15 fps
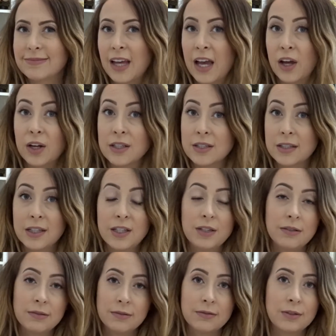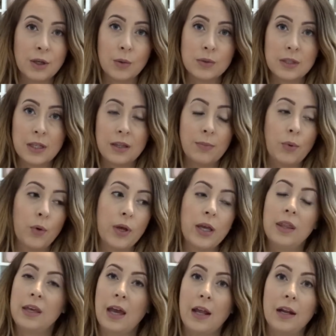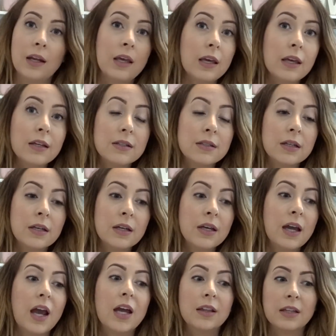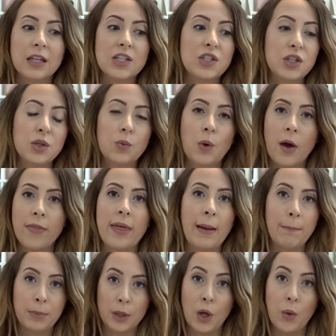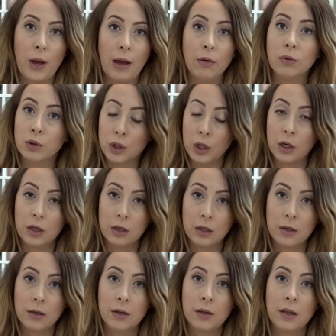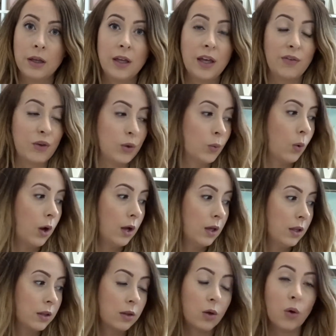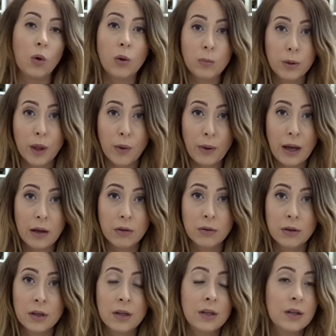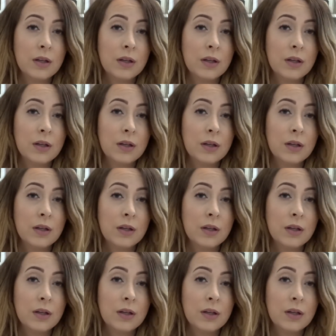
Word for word: I honestly don't see the point in the added heat unless you want that blowout look. If you want the whole blowout